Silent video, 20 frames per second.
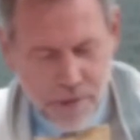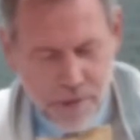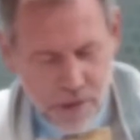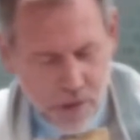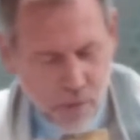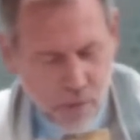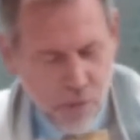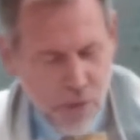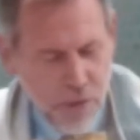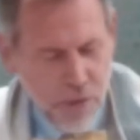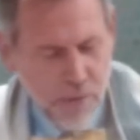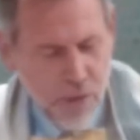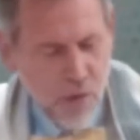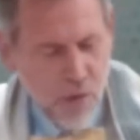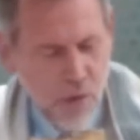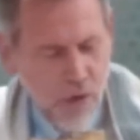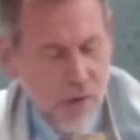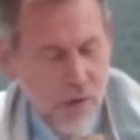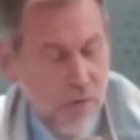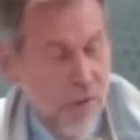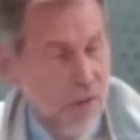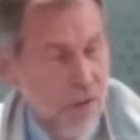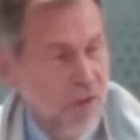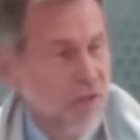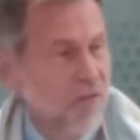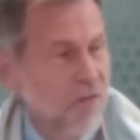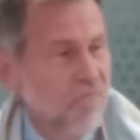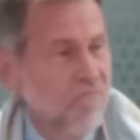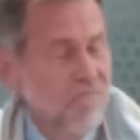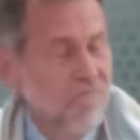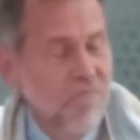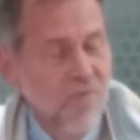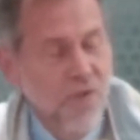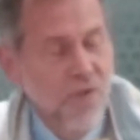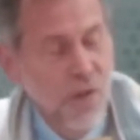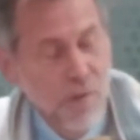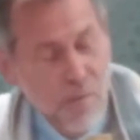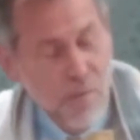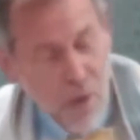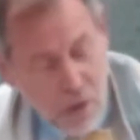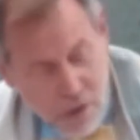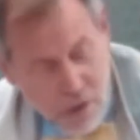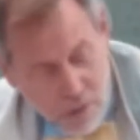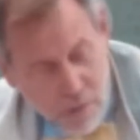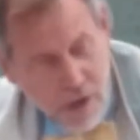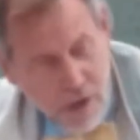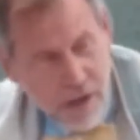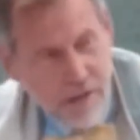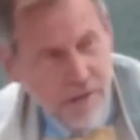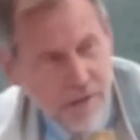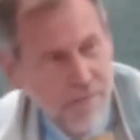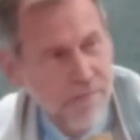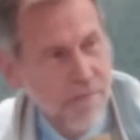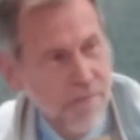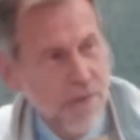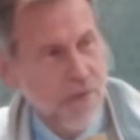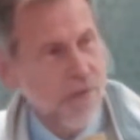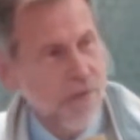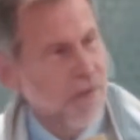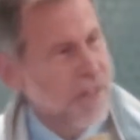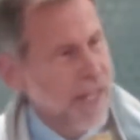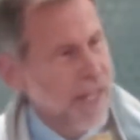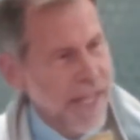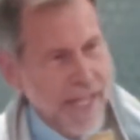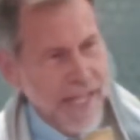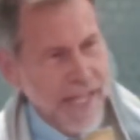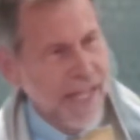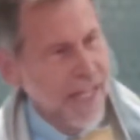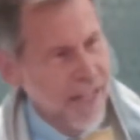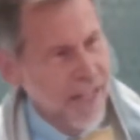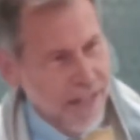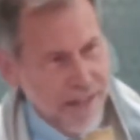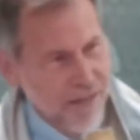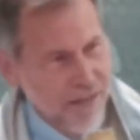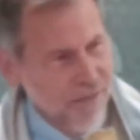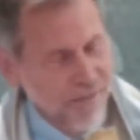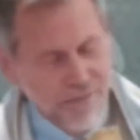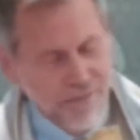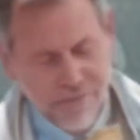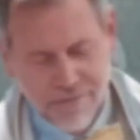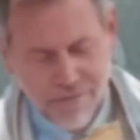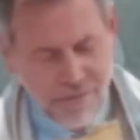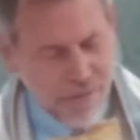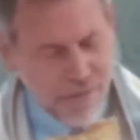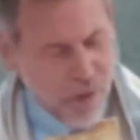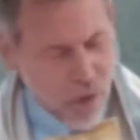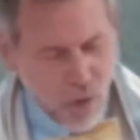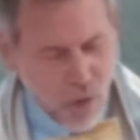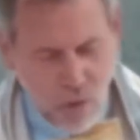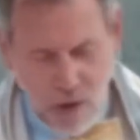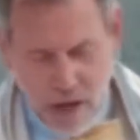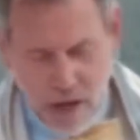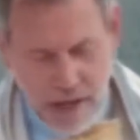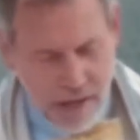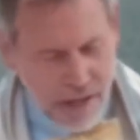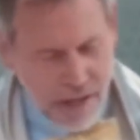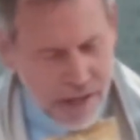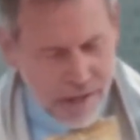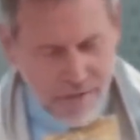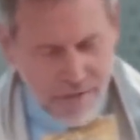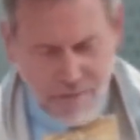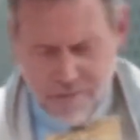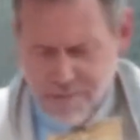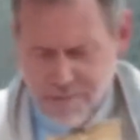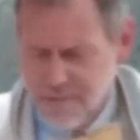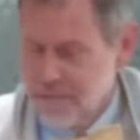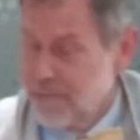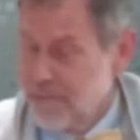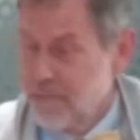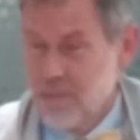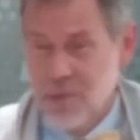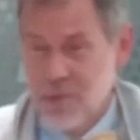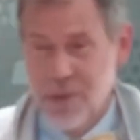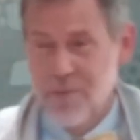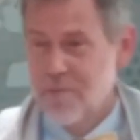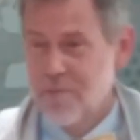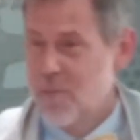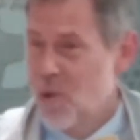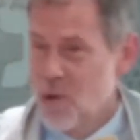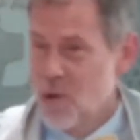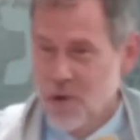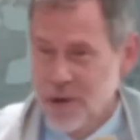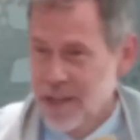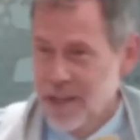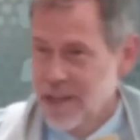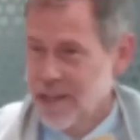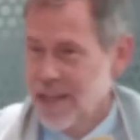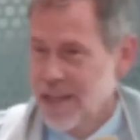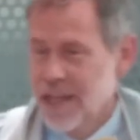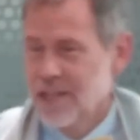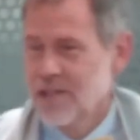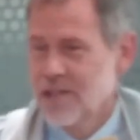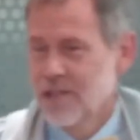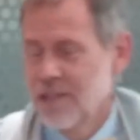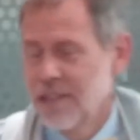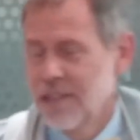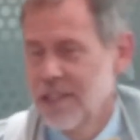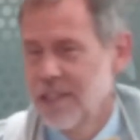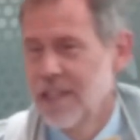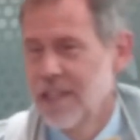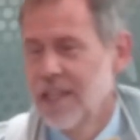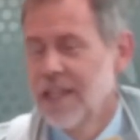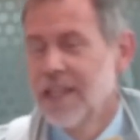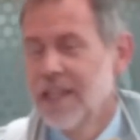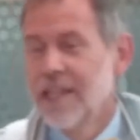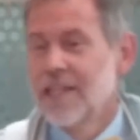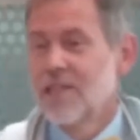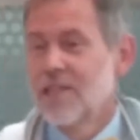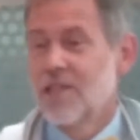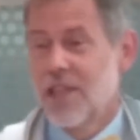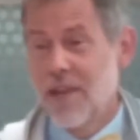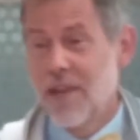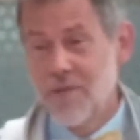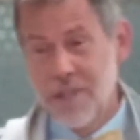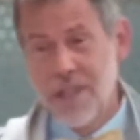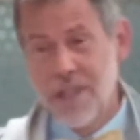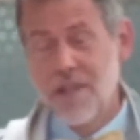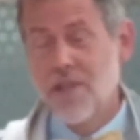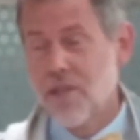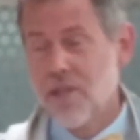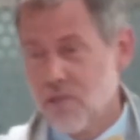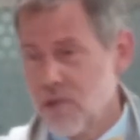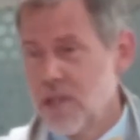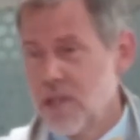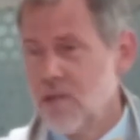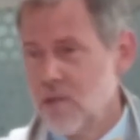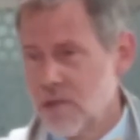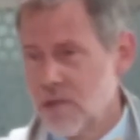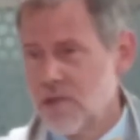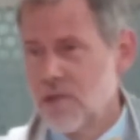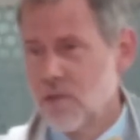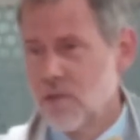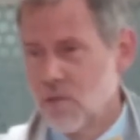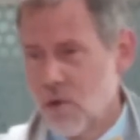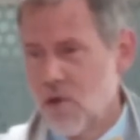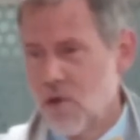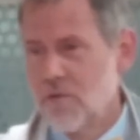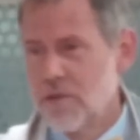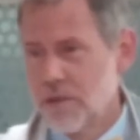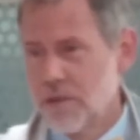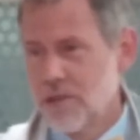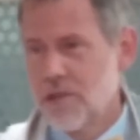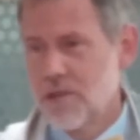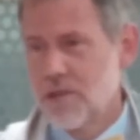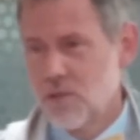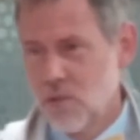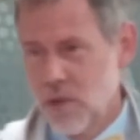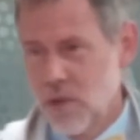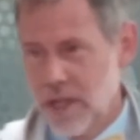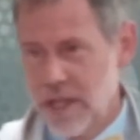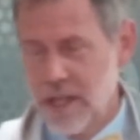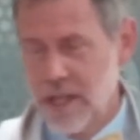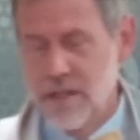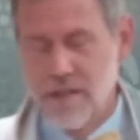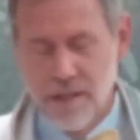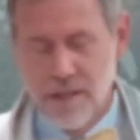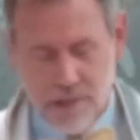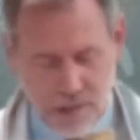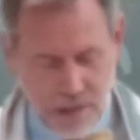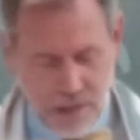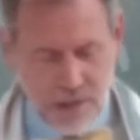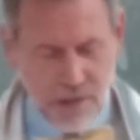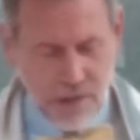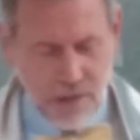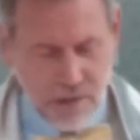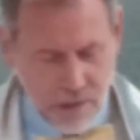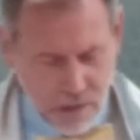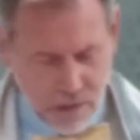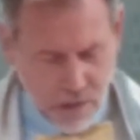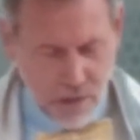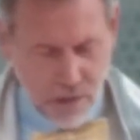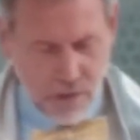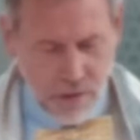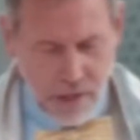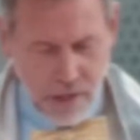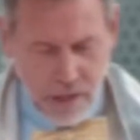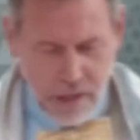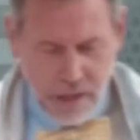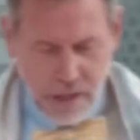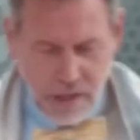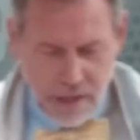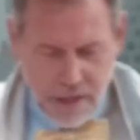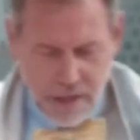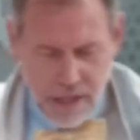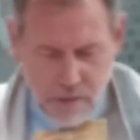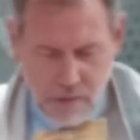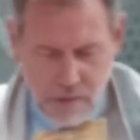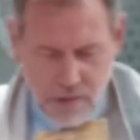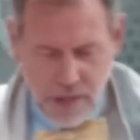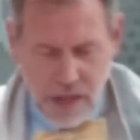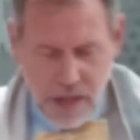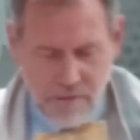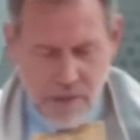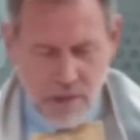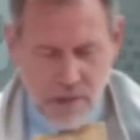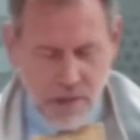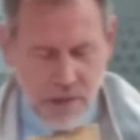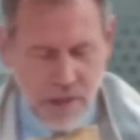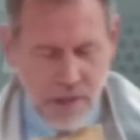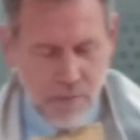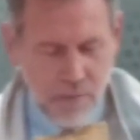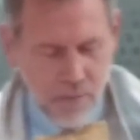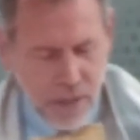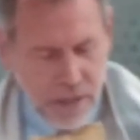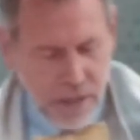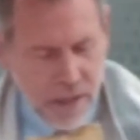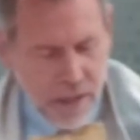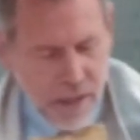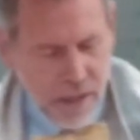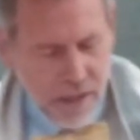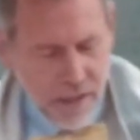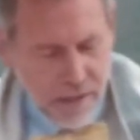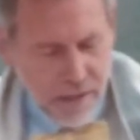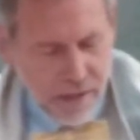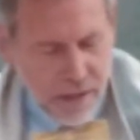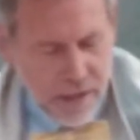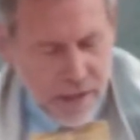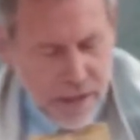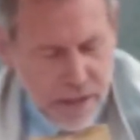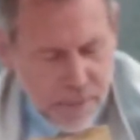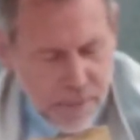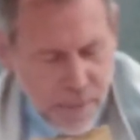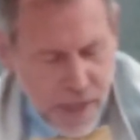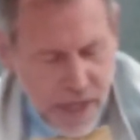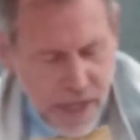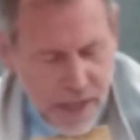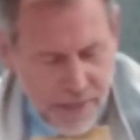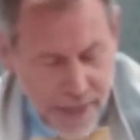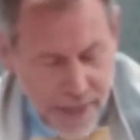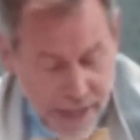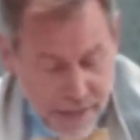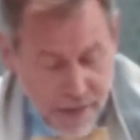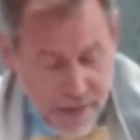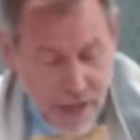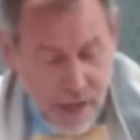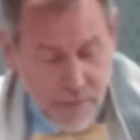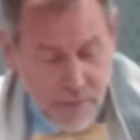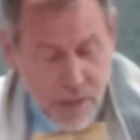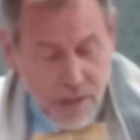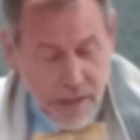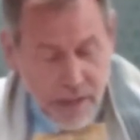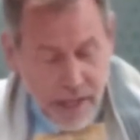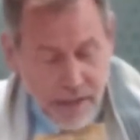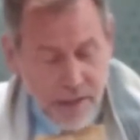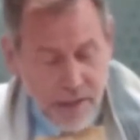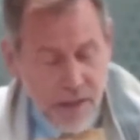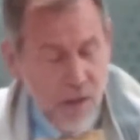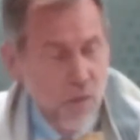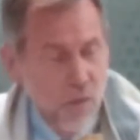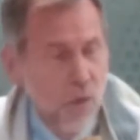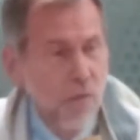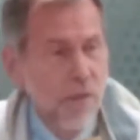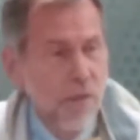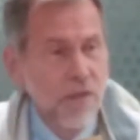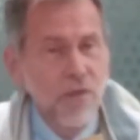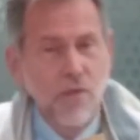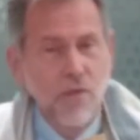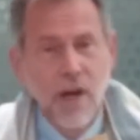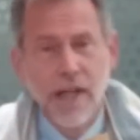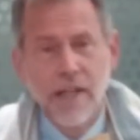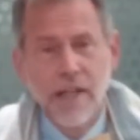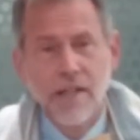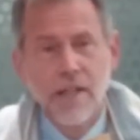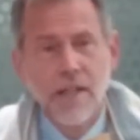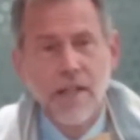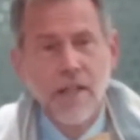the Supreme Court was, for the most part, staid, quiet, pretty boring, actually. 73 was the Roe versus Wade decision, so that was obviously a big deal. At that time, connecting a woman's right